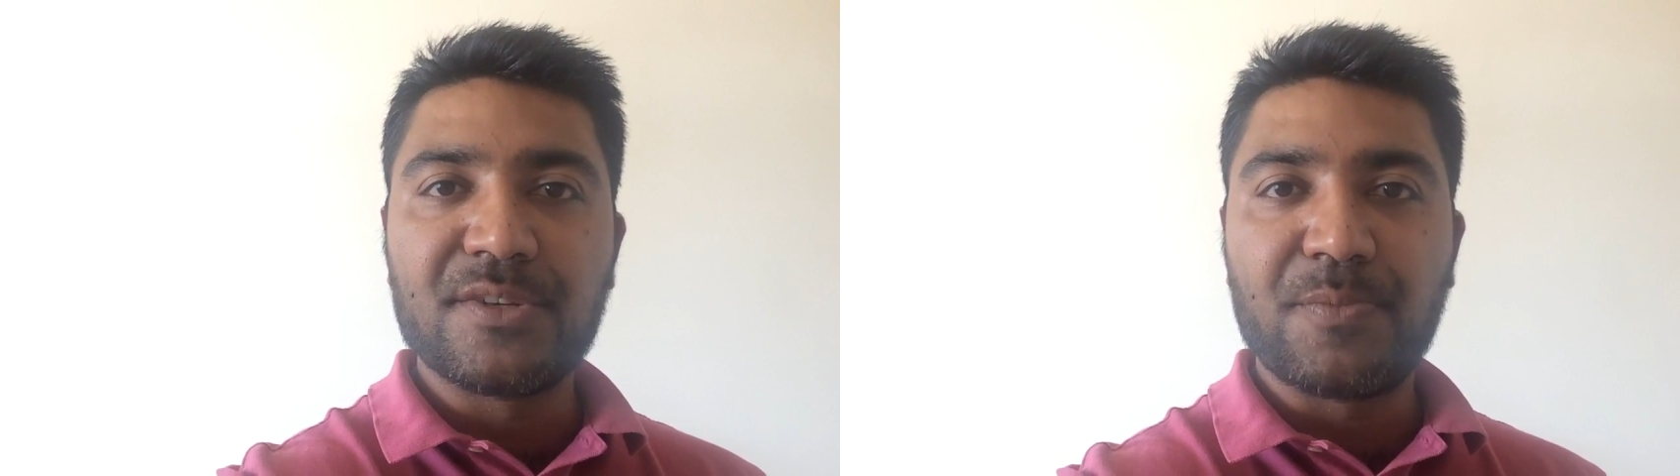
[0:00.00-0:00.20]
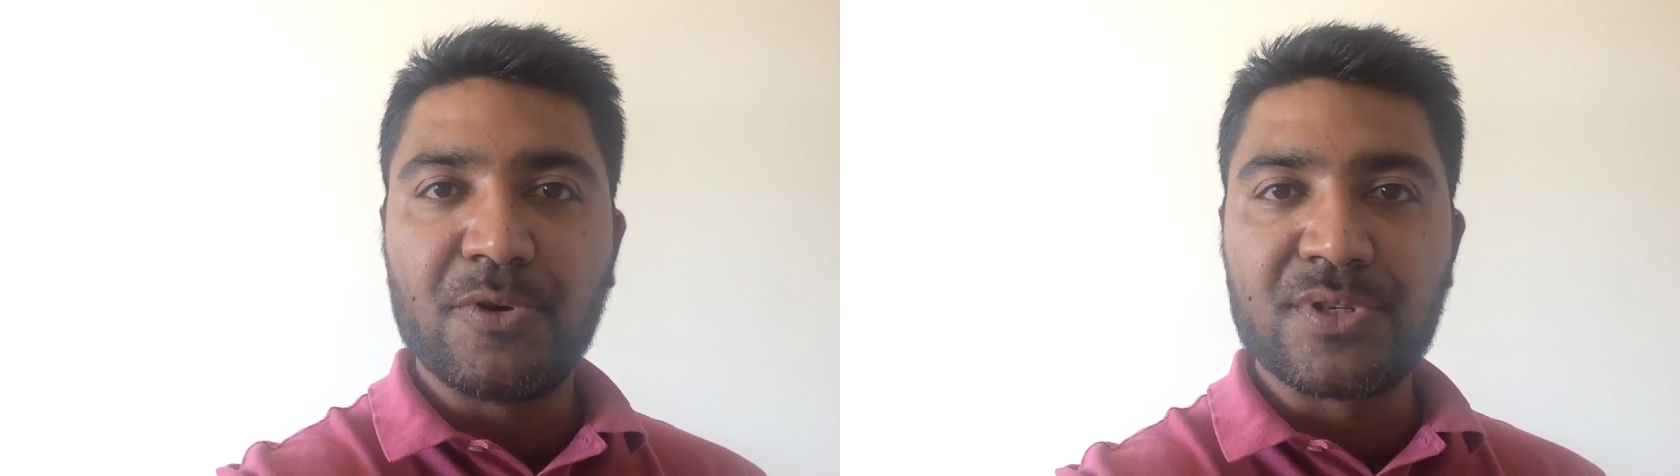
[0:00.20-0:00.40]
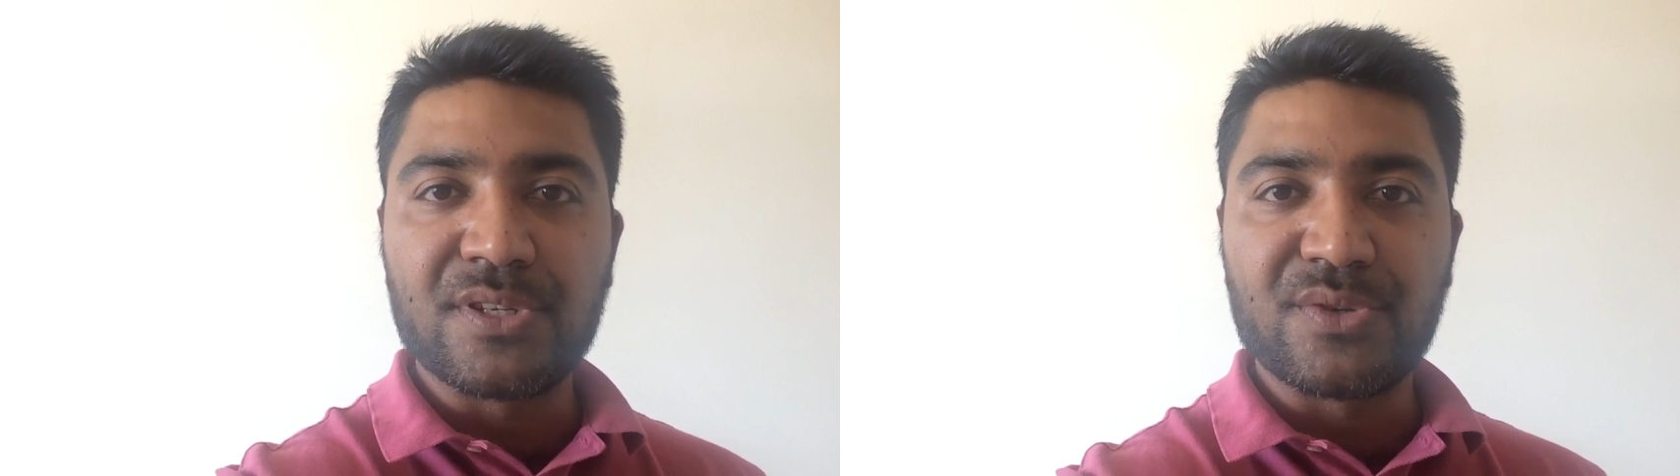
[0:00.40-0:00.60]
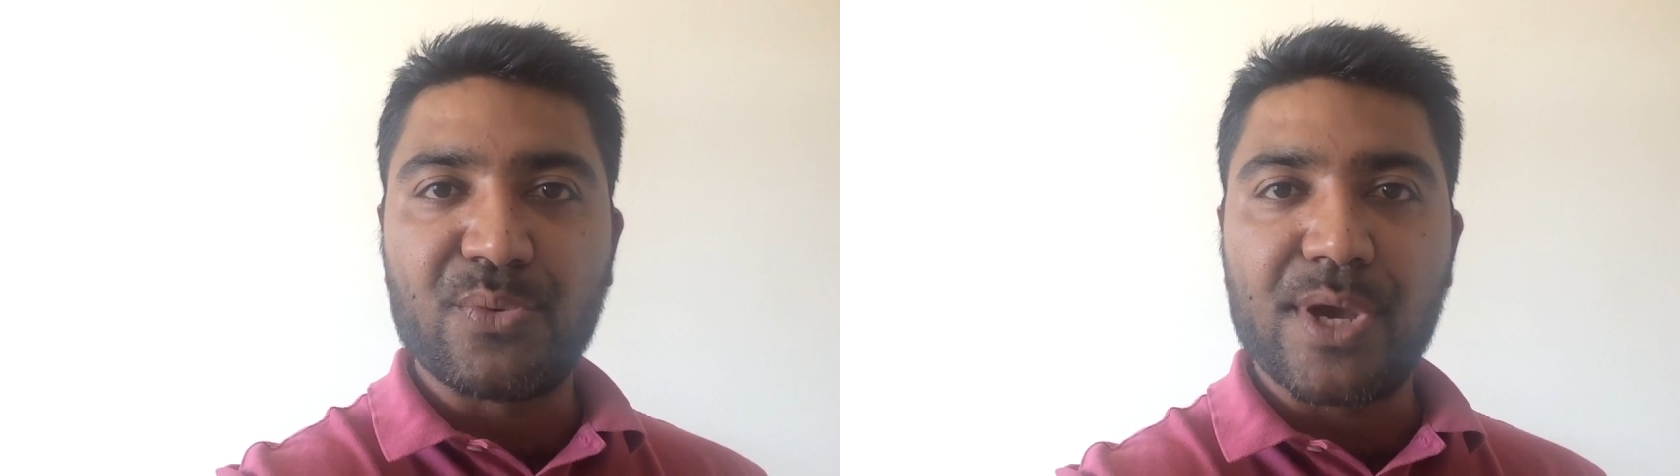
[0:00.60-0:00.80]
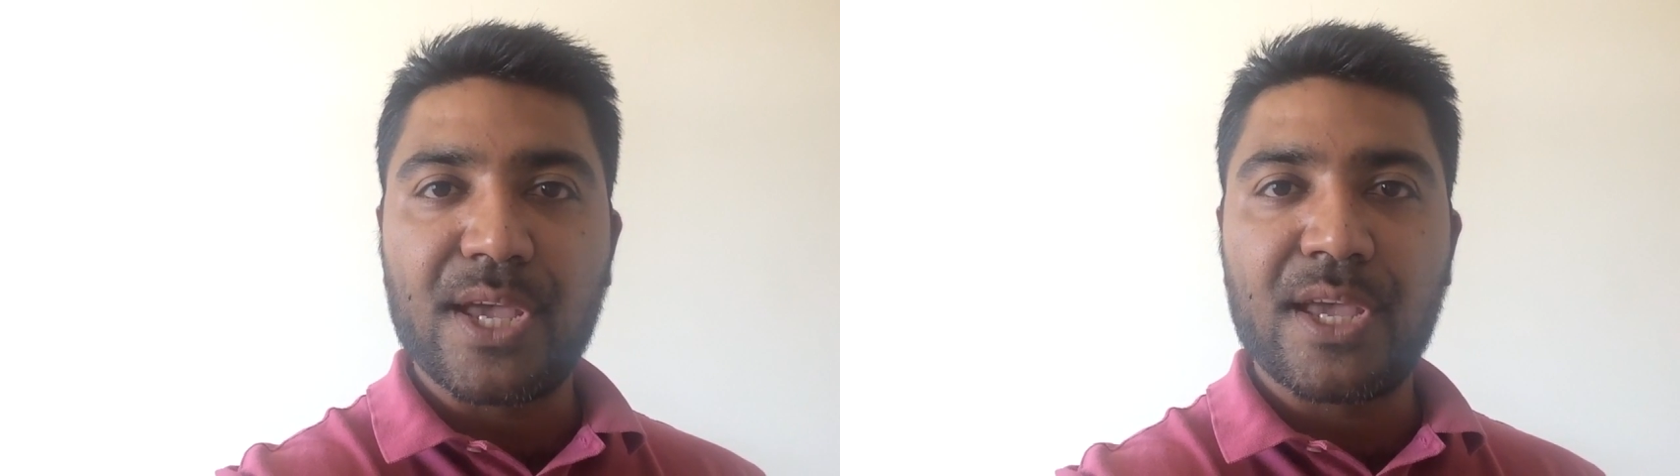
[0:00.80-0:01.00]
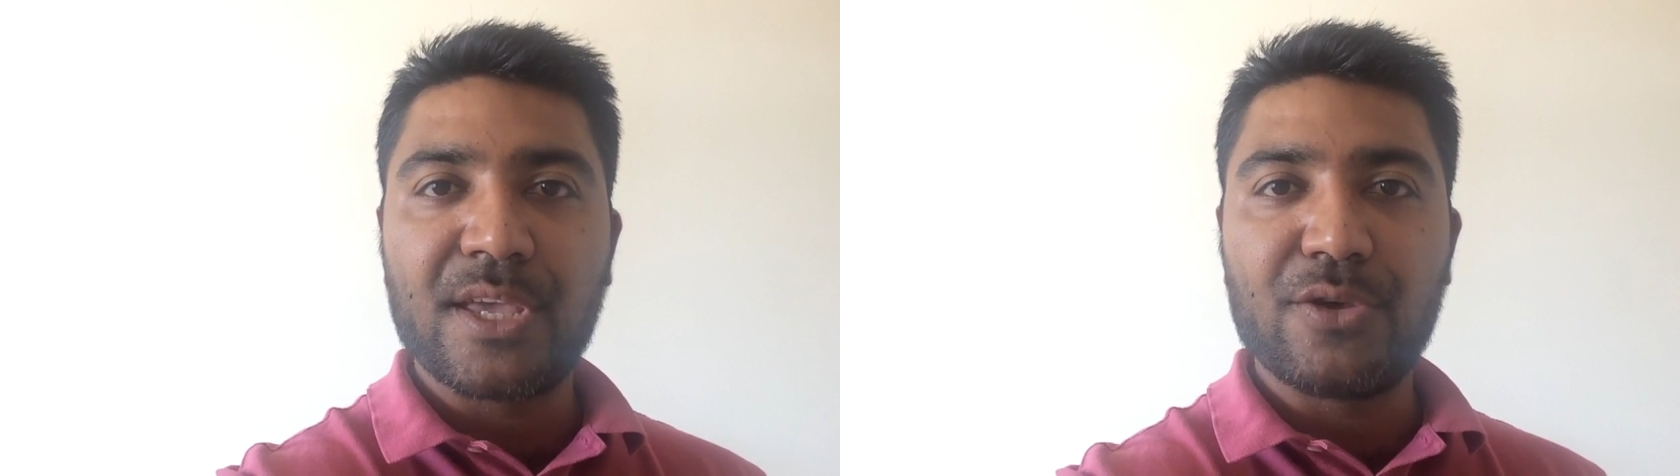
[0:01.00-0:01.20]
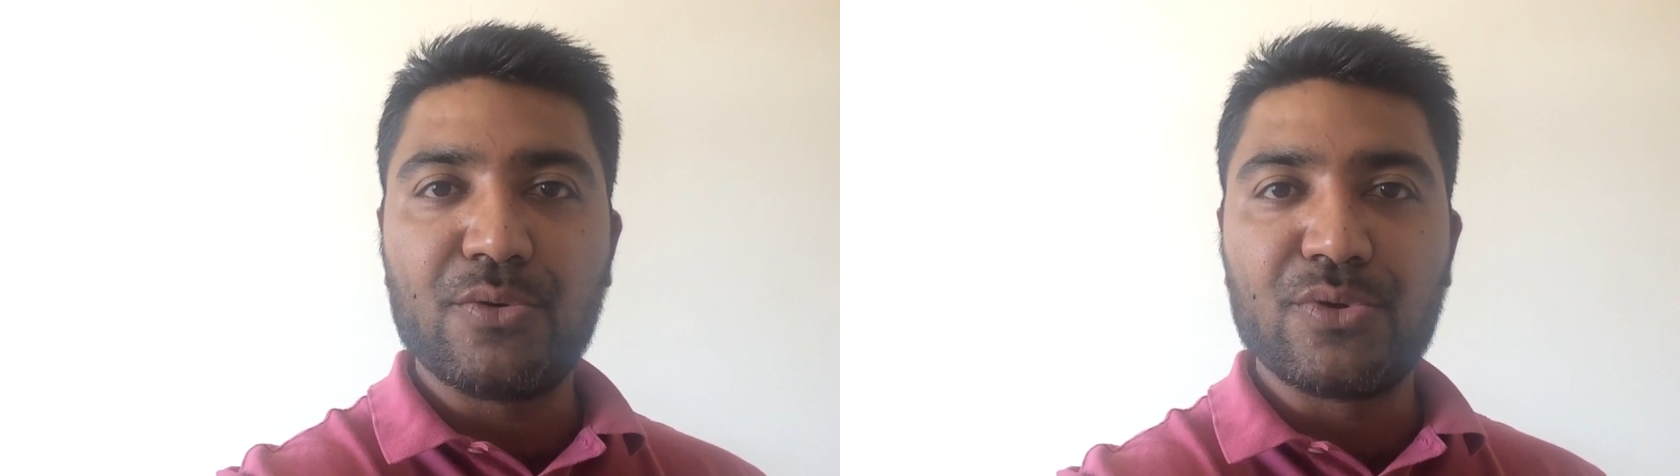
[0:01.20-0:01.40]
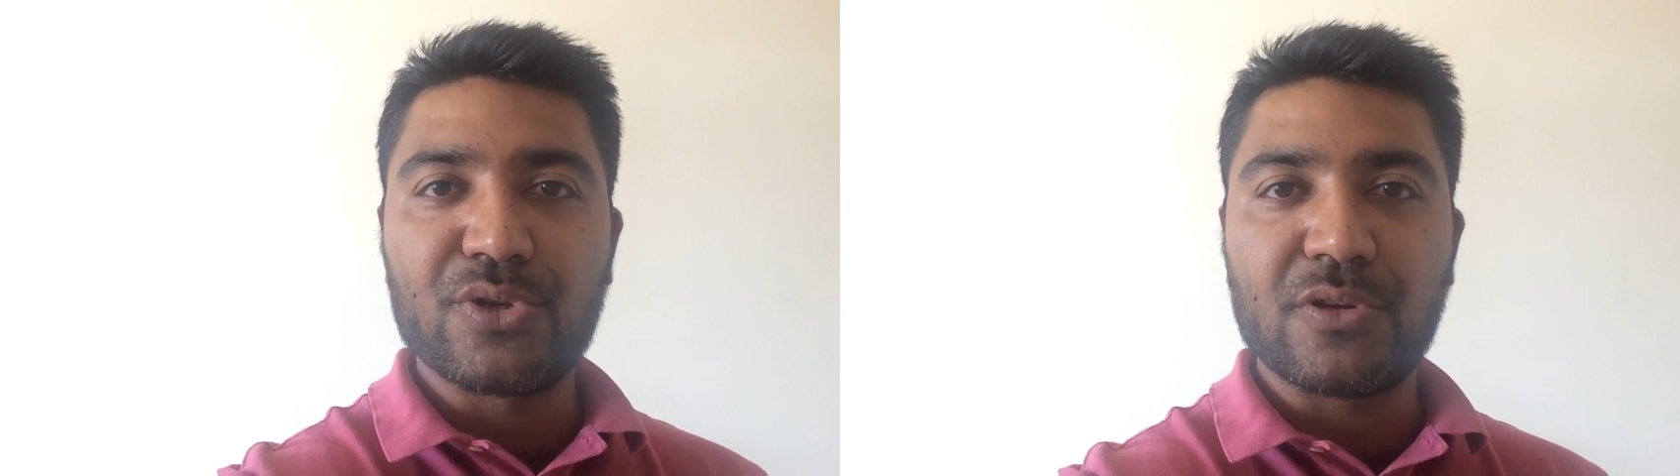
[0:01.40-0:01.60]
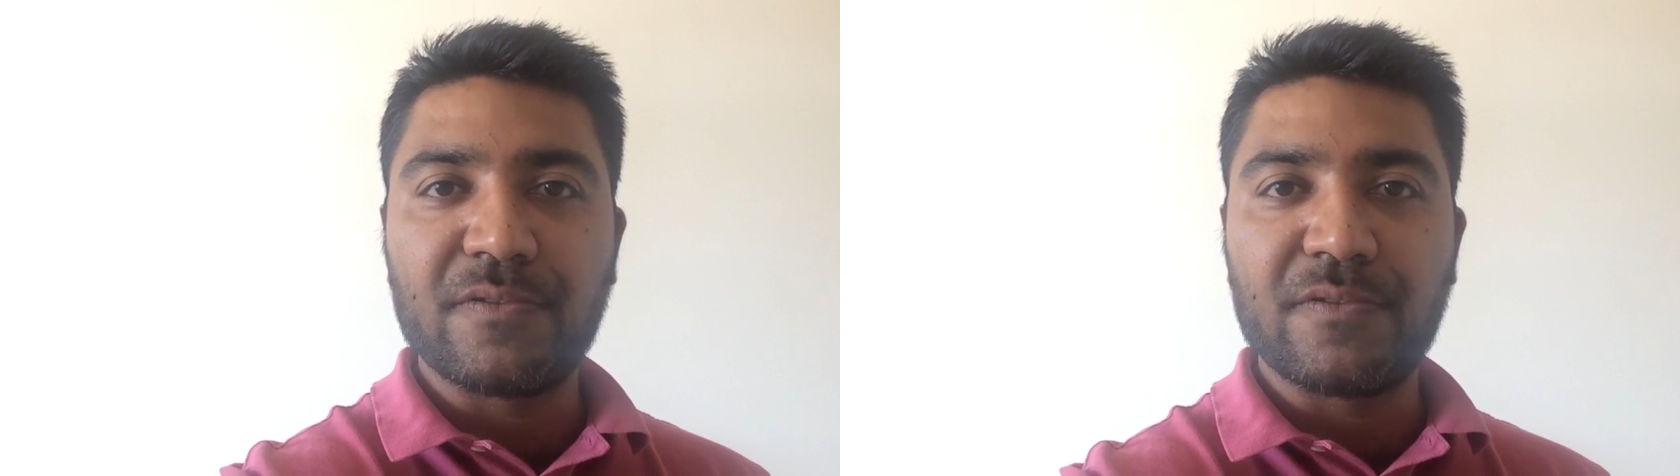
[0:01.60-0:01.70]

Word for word: this process where you sort